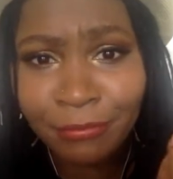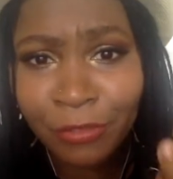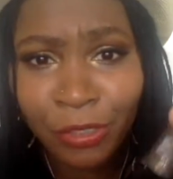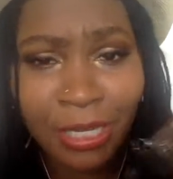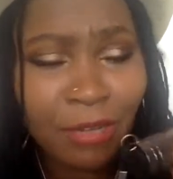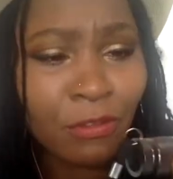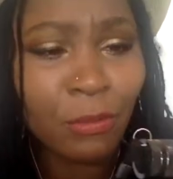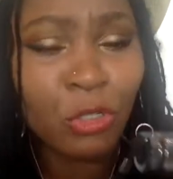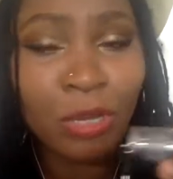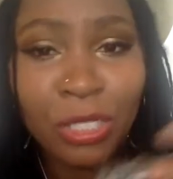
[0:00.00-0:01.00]
You can get it
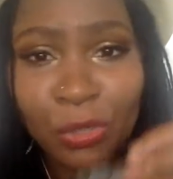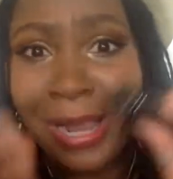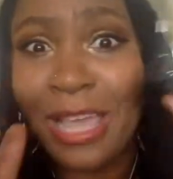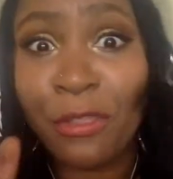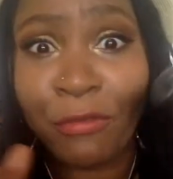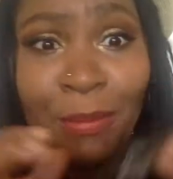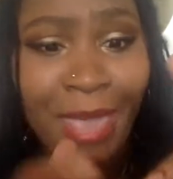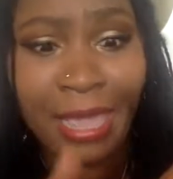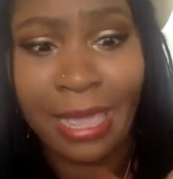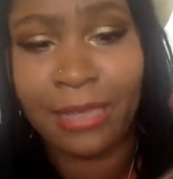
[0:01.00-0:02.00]
from a drugstore. I got a three
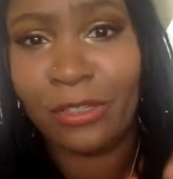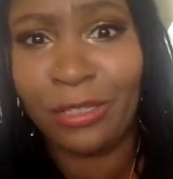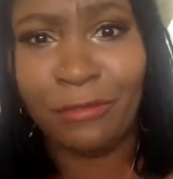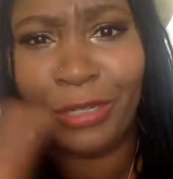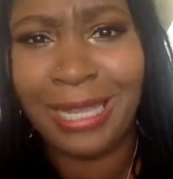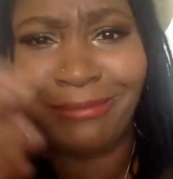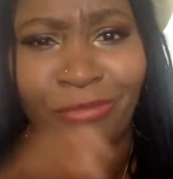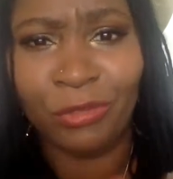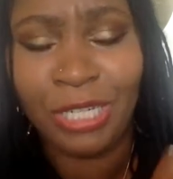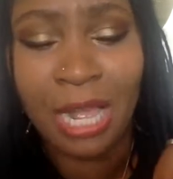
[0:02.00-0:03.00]
pack actually for like
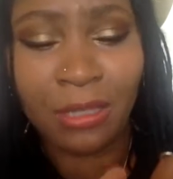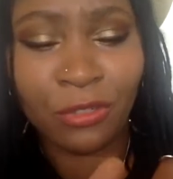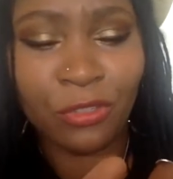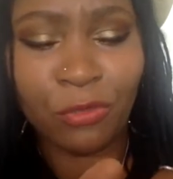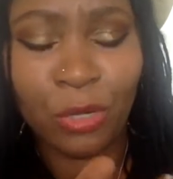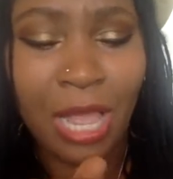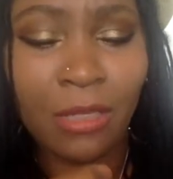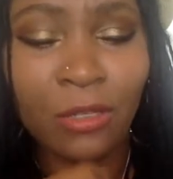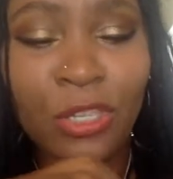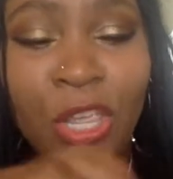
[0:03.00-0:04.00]
$3,
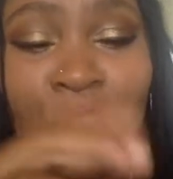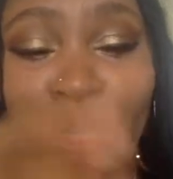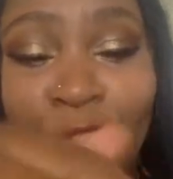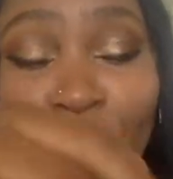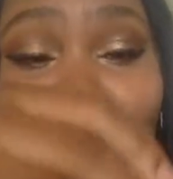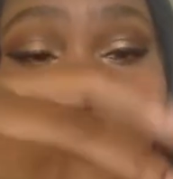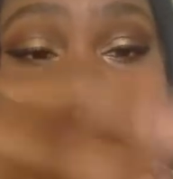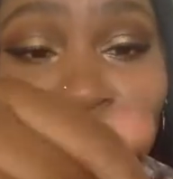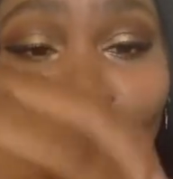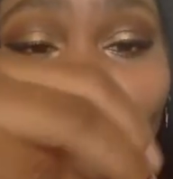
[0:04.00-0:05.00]
$4. So make
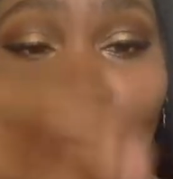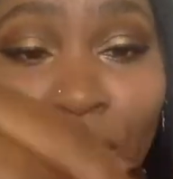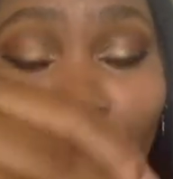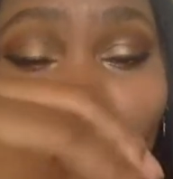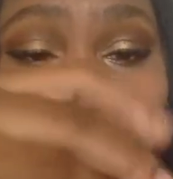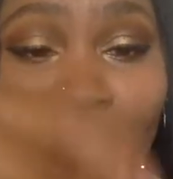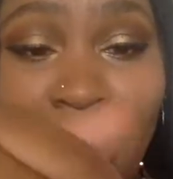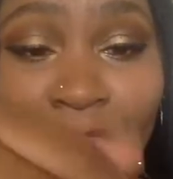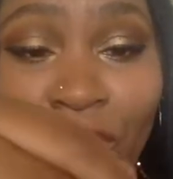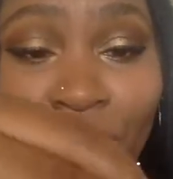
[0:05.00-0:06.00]
sure
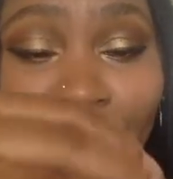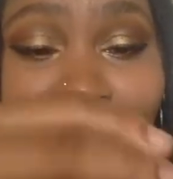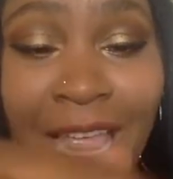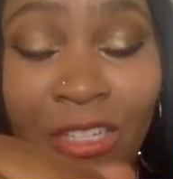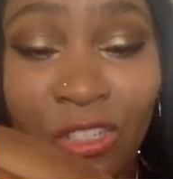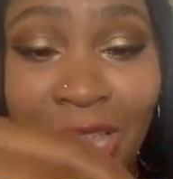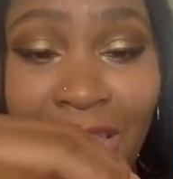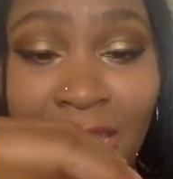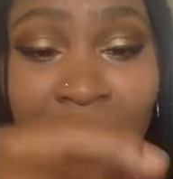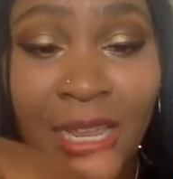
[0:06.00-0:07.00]
that your
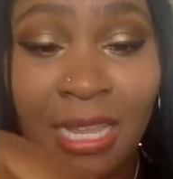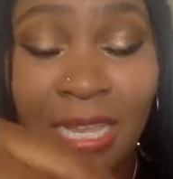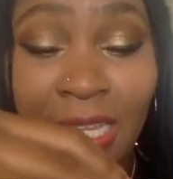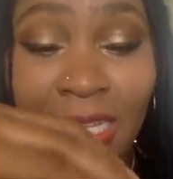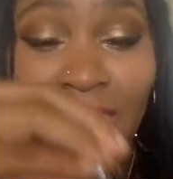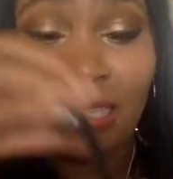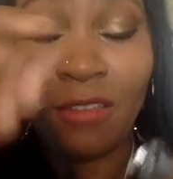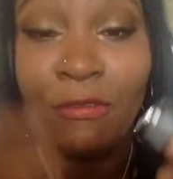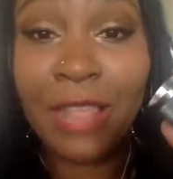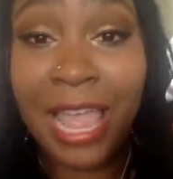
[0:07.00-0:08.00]
flashlight is
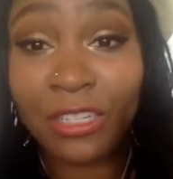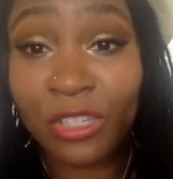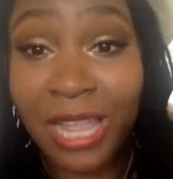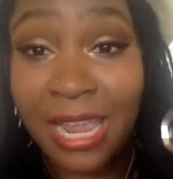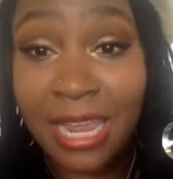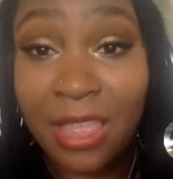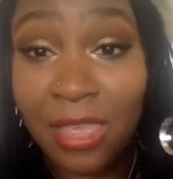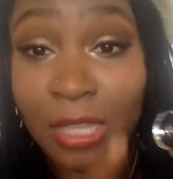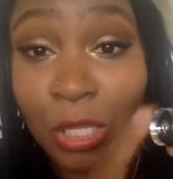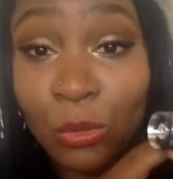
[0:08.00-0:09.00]
the flashlight
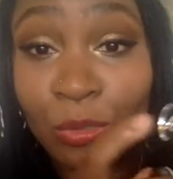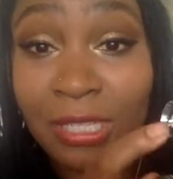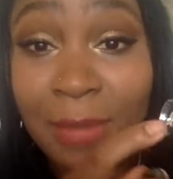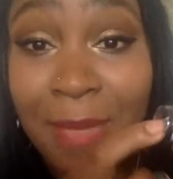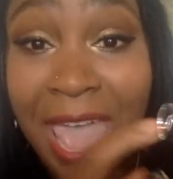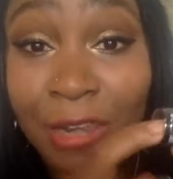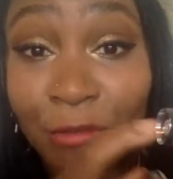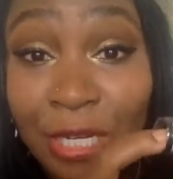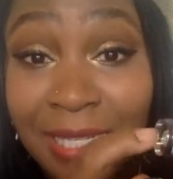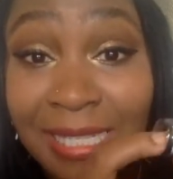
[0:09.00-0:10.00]
that loads the
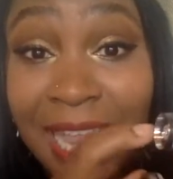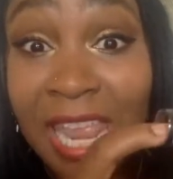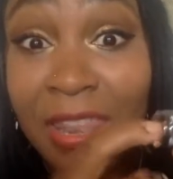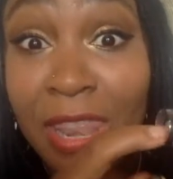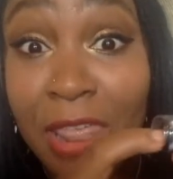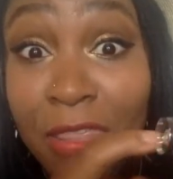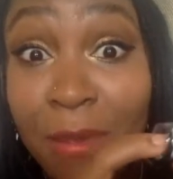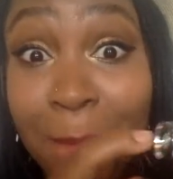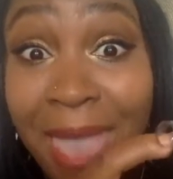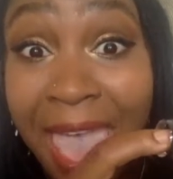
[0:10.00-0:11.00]
batteries in
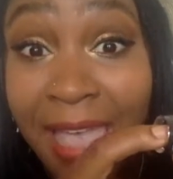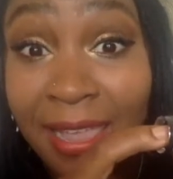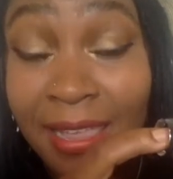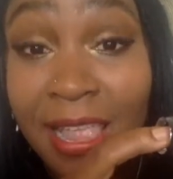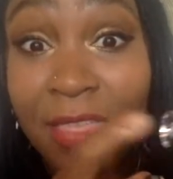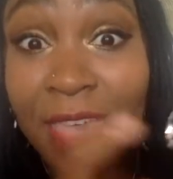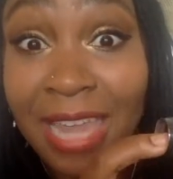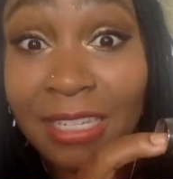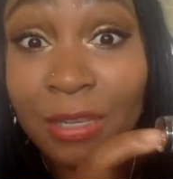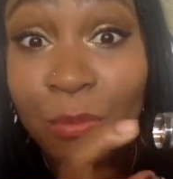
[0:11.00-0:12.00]
the back.
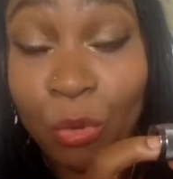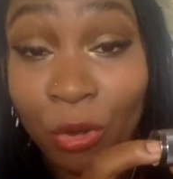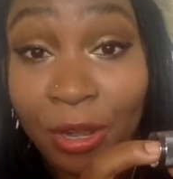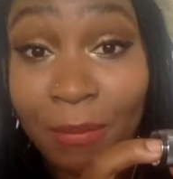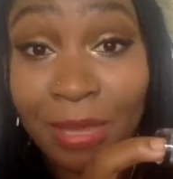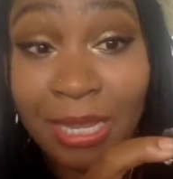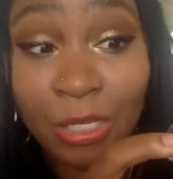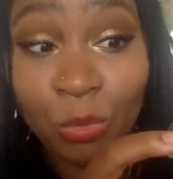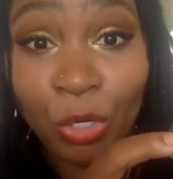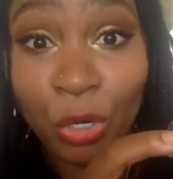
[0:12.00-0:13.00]
That is important
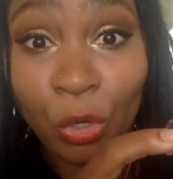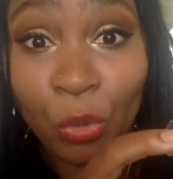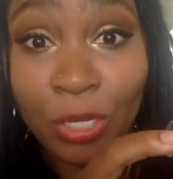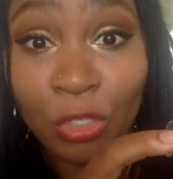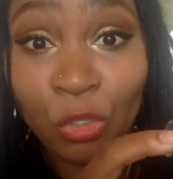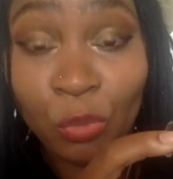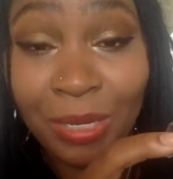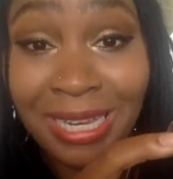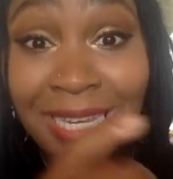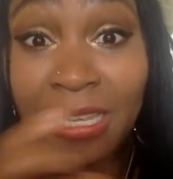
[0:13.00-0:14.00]
because we are going to
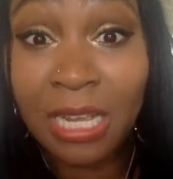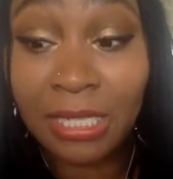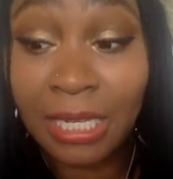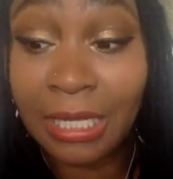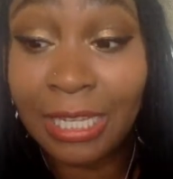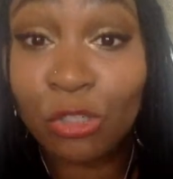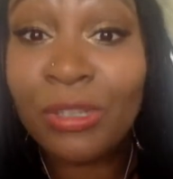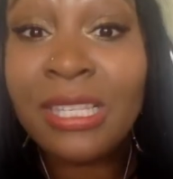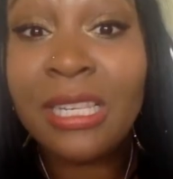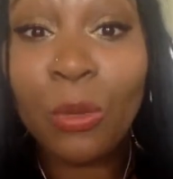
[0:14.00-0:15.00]
be conducting
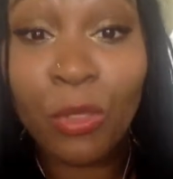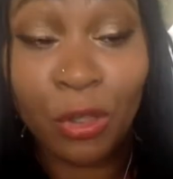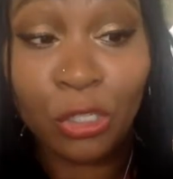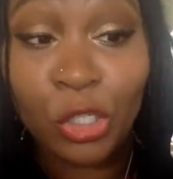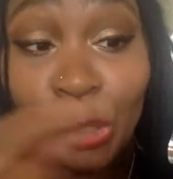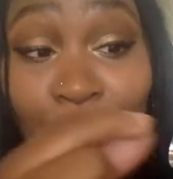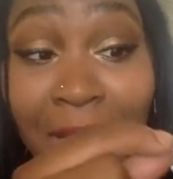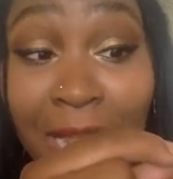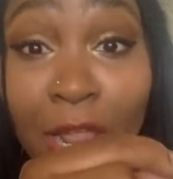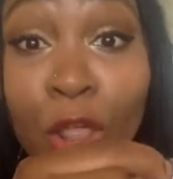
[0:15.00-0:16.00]
electricity with our
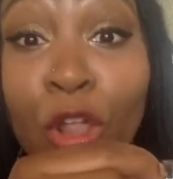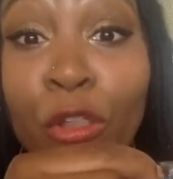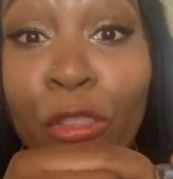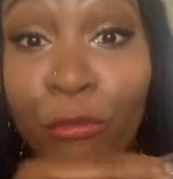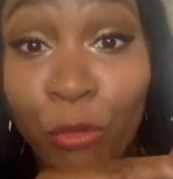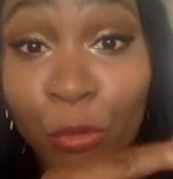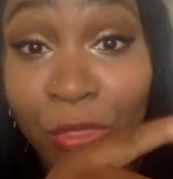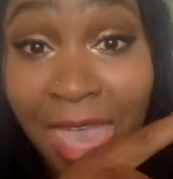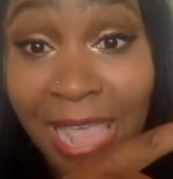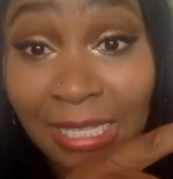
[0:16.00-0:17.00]
shungite through
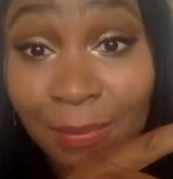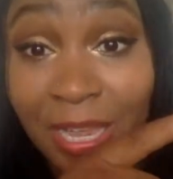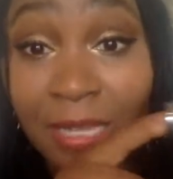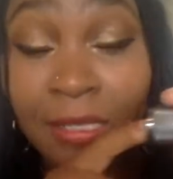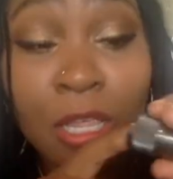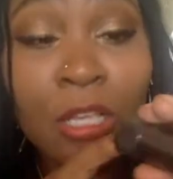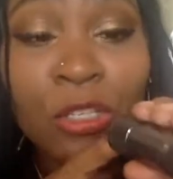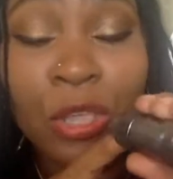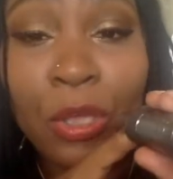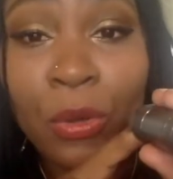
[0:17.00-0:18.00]
that space.
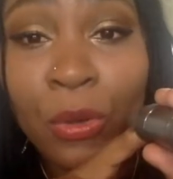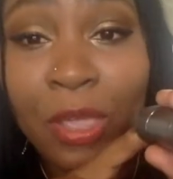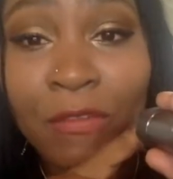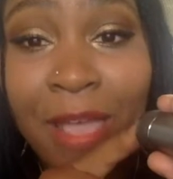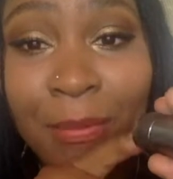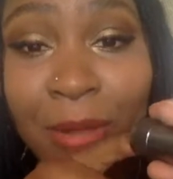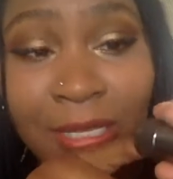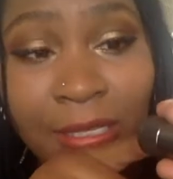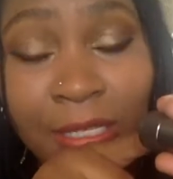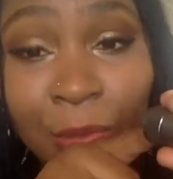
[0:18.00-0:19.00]
So if I
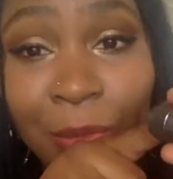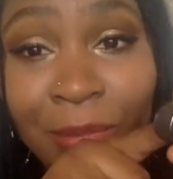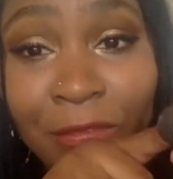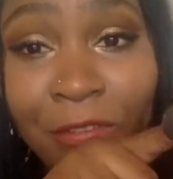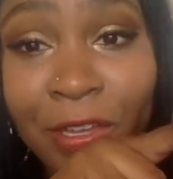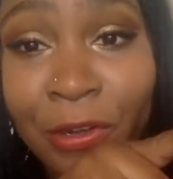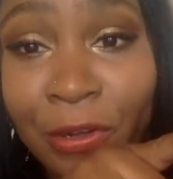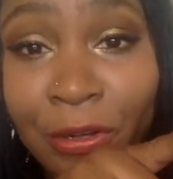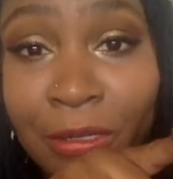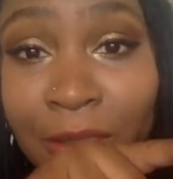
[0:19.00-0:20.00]
press this with my
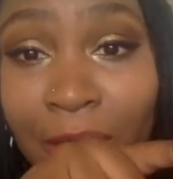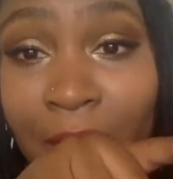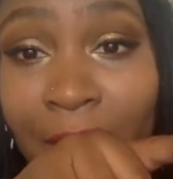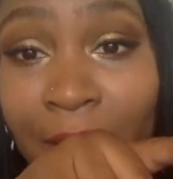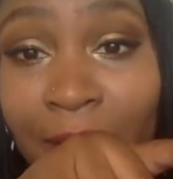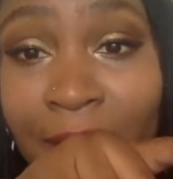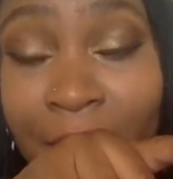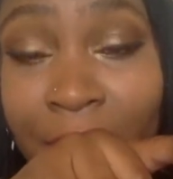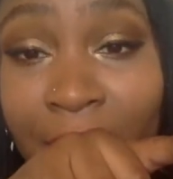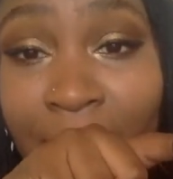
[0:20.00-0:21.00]
finger, look,
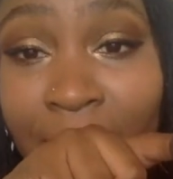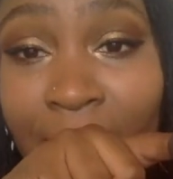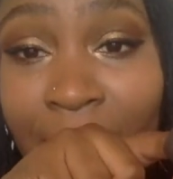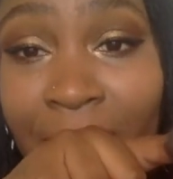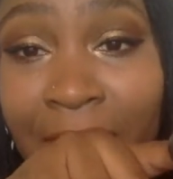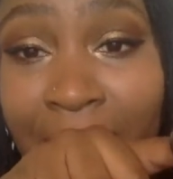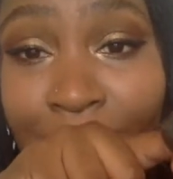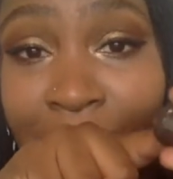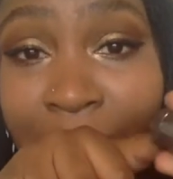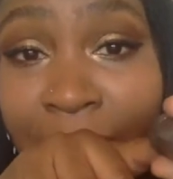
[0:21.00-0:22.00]
nothing, nothing
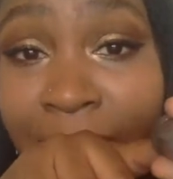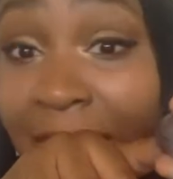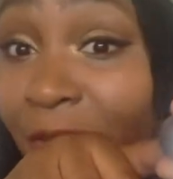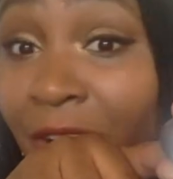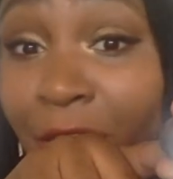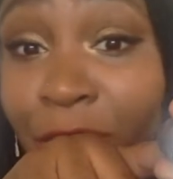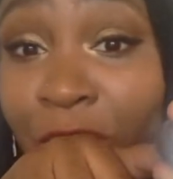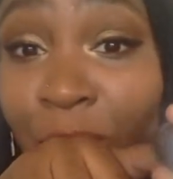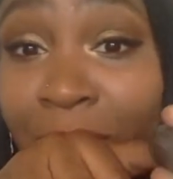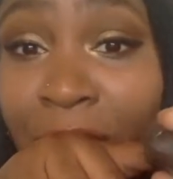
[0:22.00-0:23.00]
happens. I've got
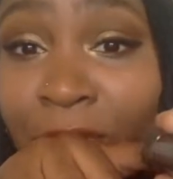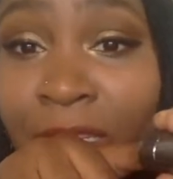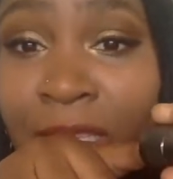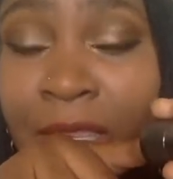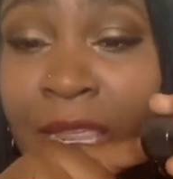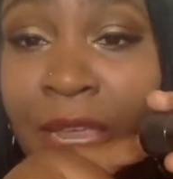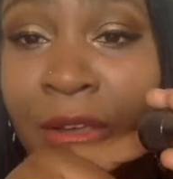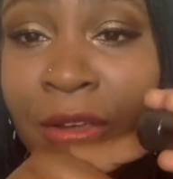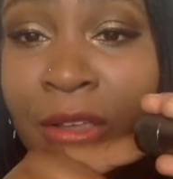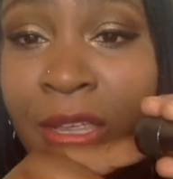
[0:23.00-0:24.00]
fresh batteries in
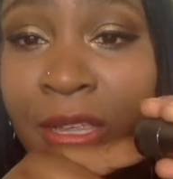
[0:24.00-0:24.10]
there.